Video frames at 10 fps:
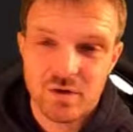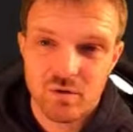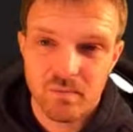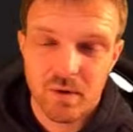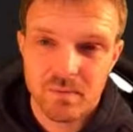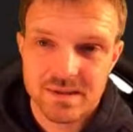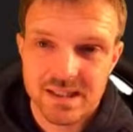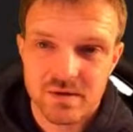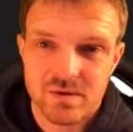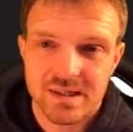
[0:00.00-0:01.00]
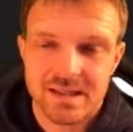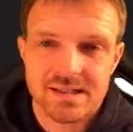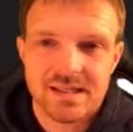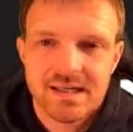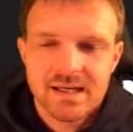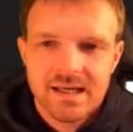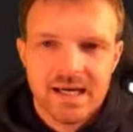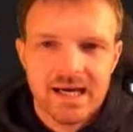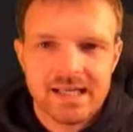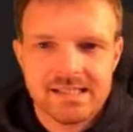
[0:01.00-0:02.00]
called a popliteal cyst.
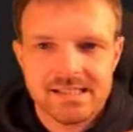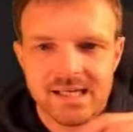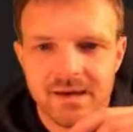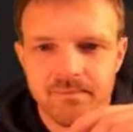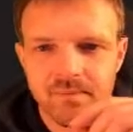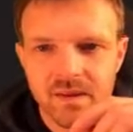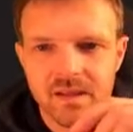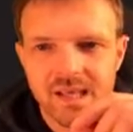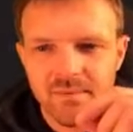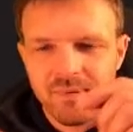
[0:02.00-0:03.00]
And yeah,